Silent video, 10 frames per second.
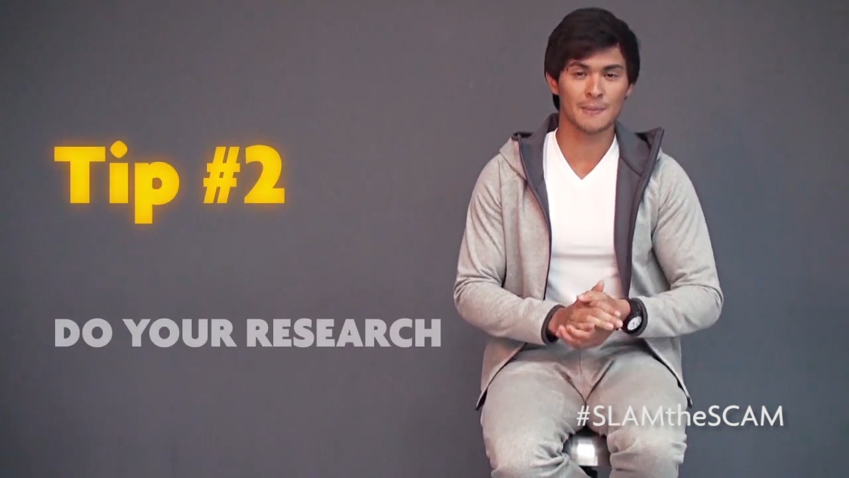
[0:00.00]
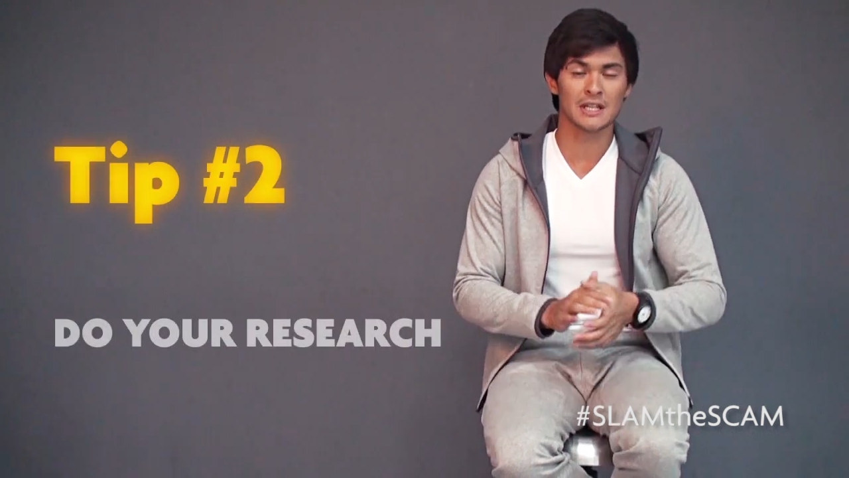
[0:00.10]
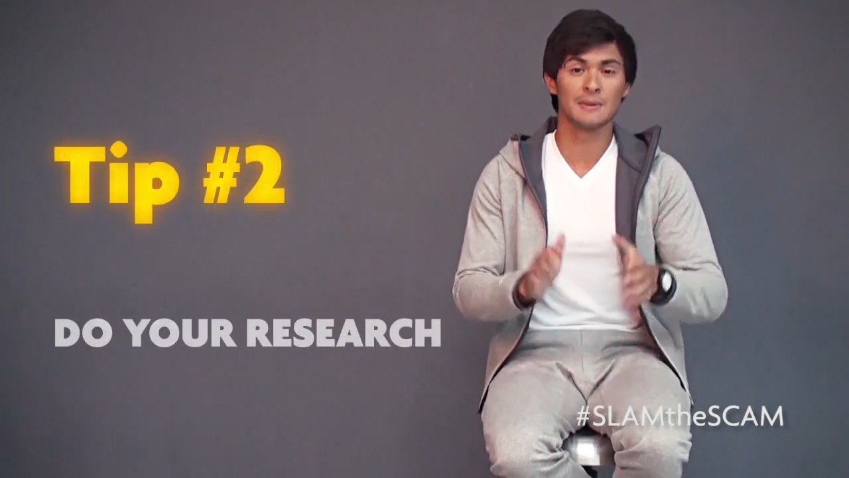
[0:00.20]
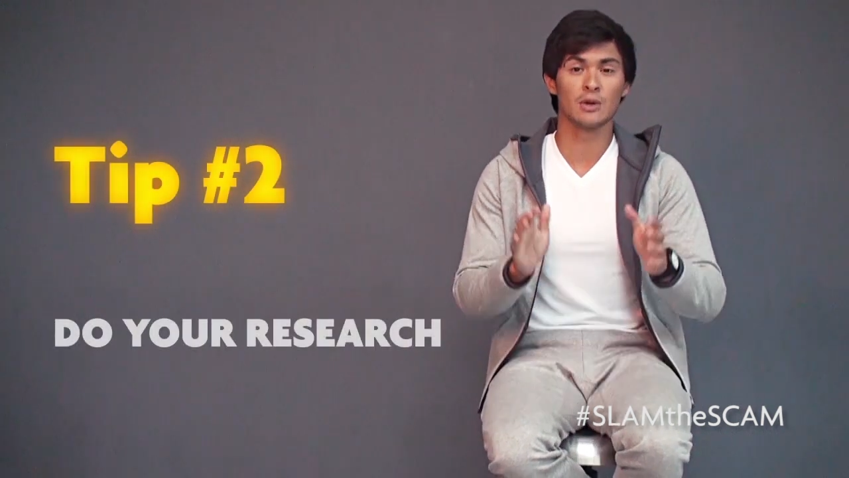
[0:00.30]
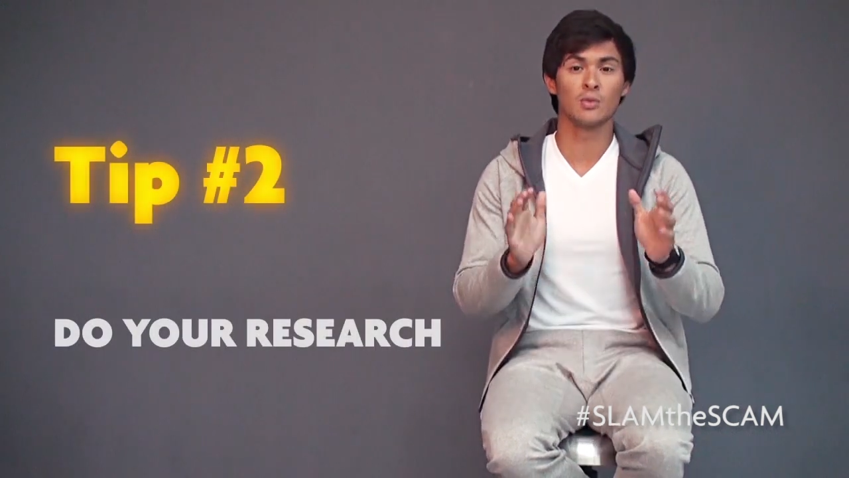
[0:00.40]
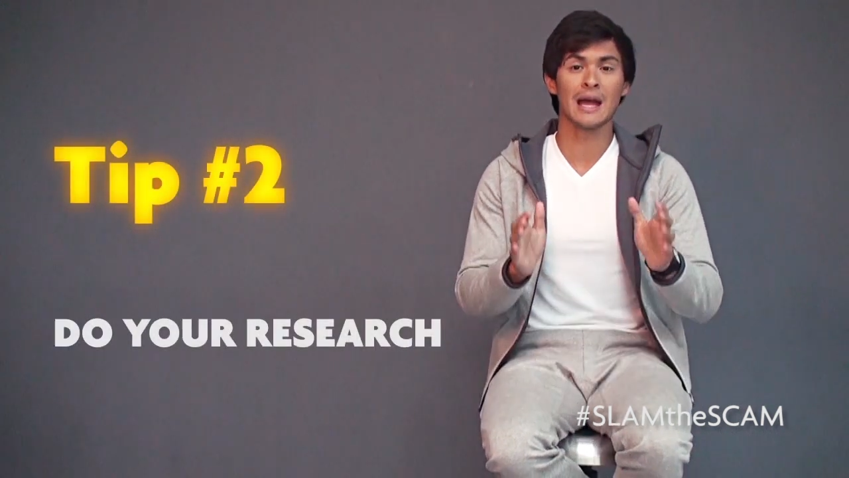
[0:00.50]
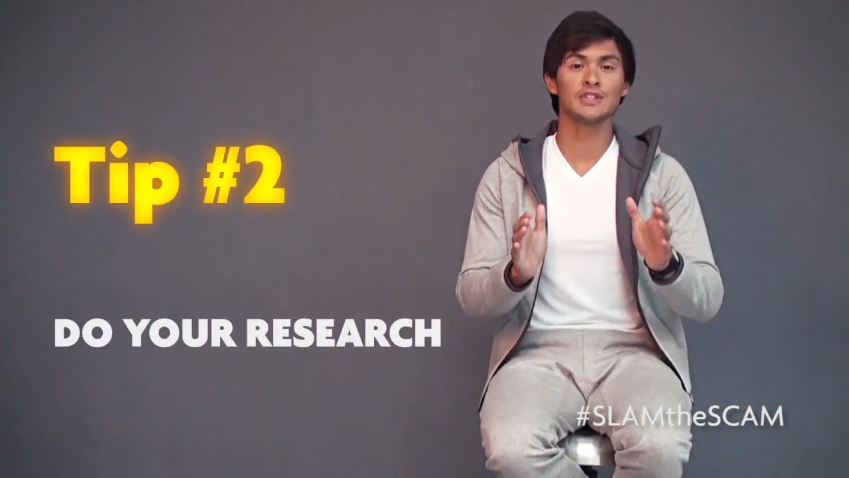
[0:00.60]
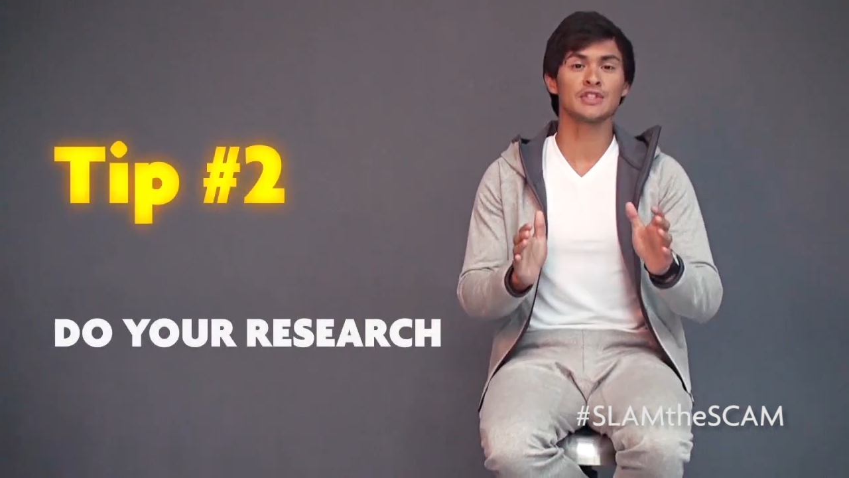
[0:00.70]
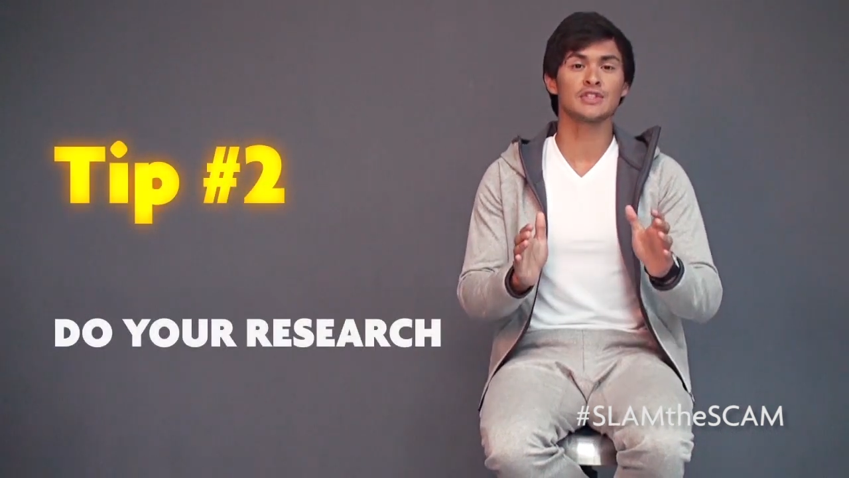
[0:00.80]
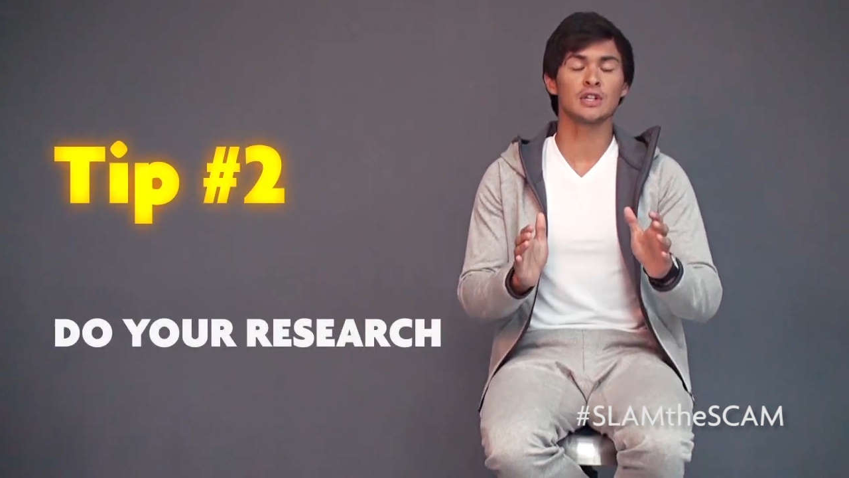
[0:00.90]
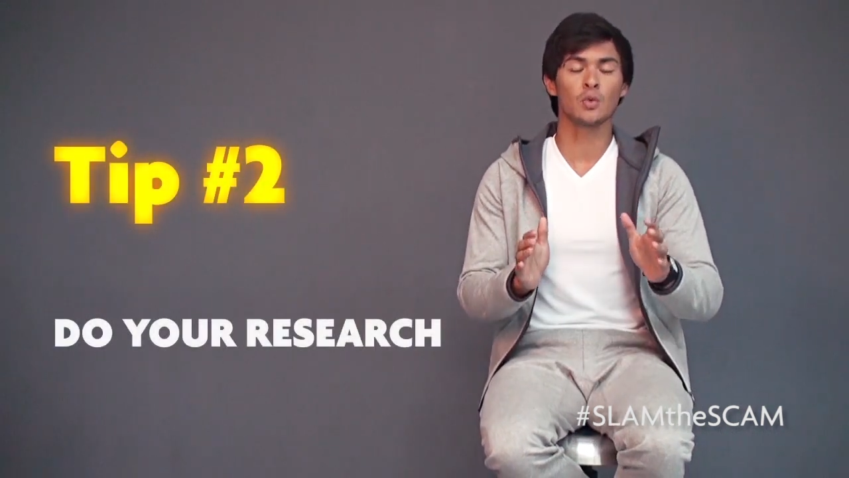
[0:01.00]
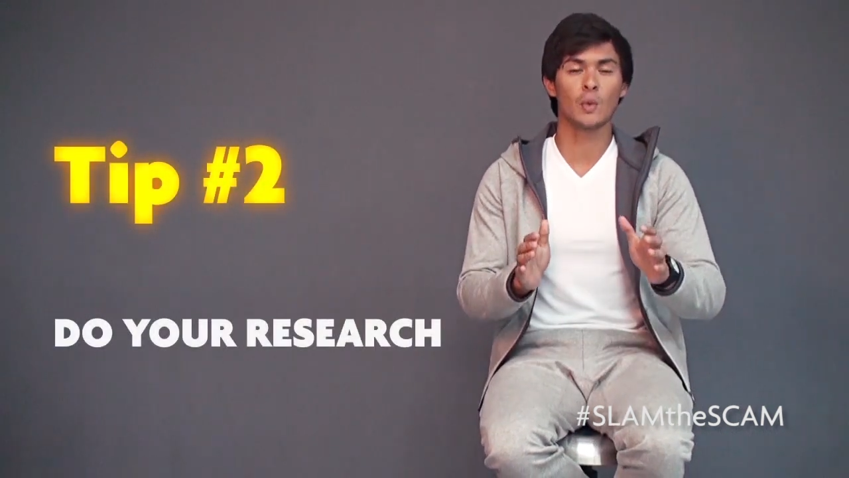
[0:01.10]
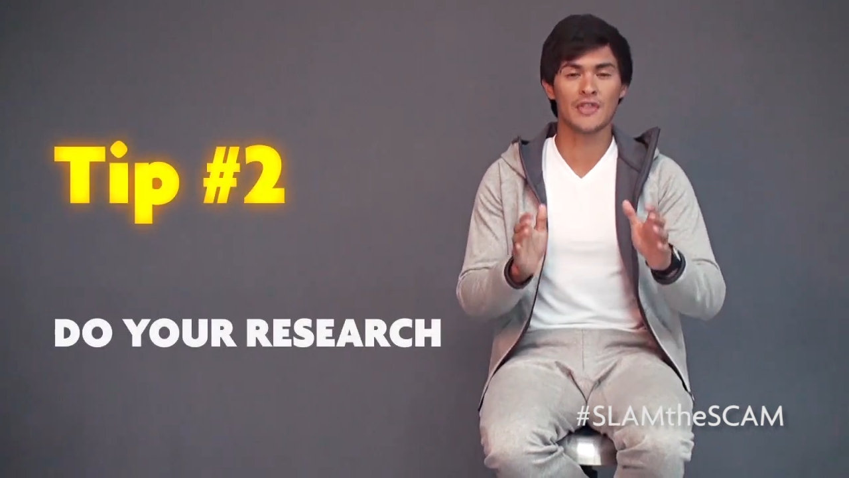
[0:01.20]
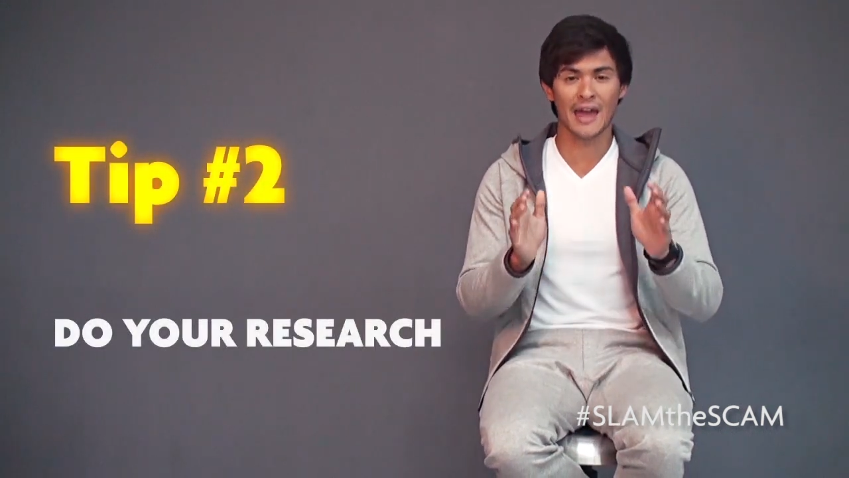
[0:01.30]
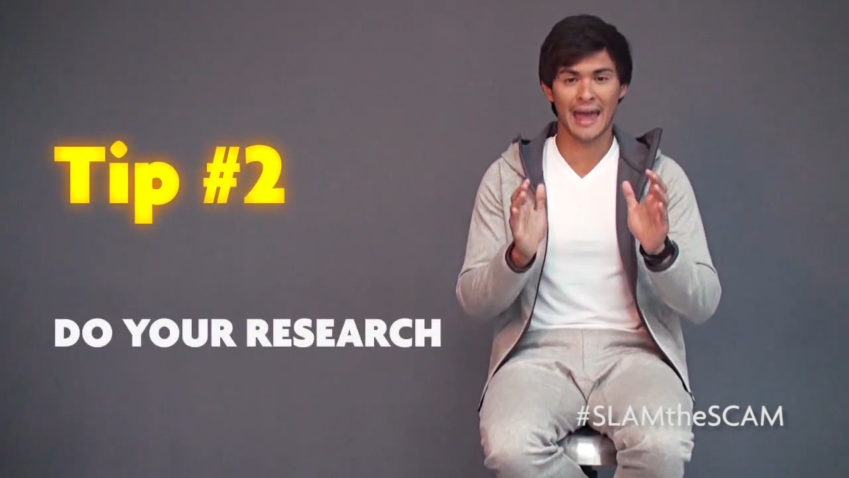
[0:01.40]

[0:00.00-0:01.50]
must be registered with